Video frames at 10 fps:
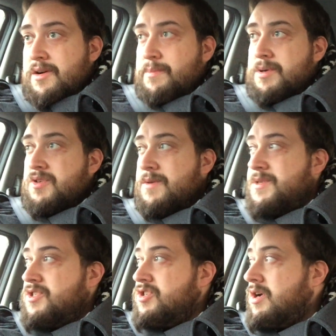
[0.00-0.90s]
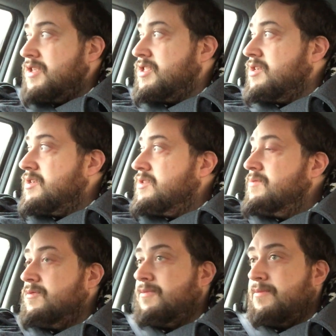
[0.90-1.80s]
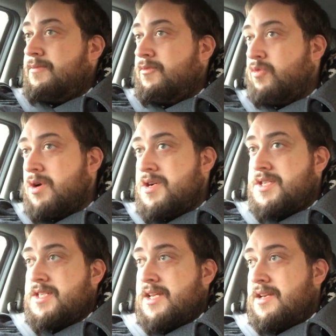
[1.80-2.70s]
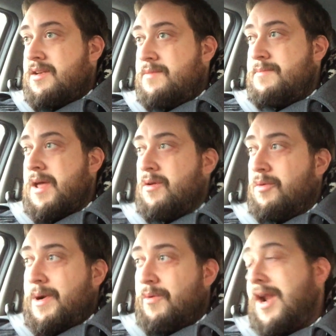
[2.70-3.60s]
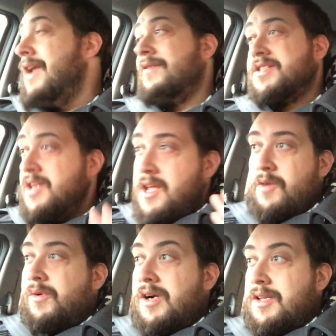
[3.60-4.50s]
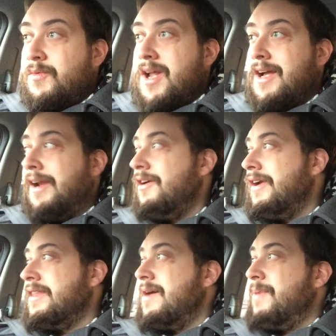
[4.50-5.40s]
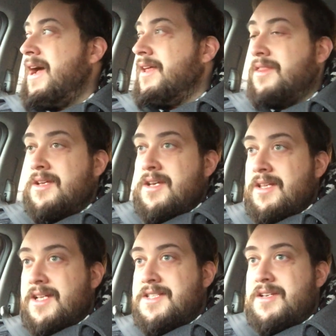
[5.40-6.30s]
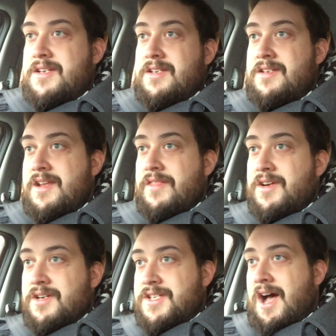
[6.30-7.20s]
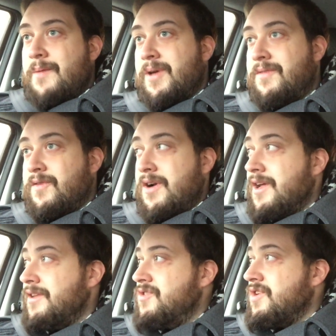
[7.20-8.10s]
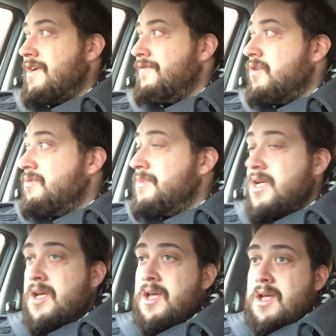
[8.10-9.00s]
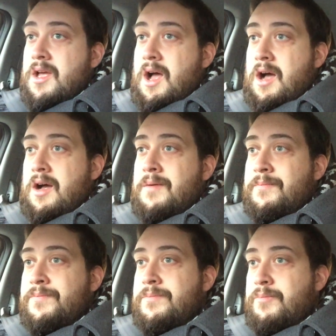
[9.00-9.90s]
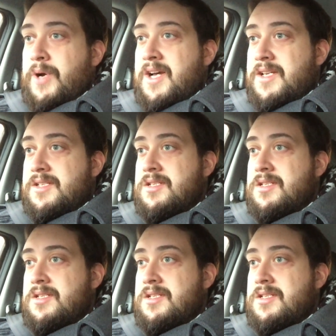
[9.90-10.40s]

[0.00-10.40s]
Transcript: prescription drugs are worse than medical marijuana. Anyways, we're not going to go down that path. That's another topic for another drive home. But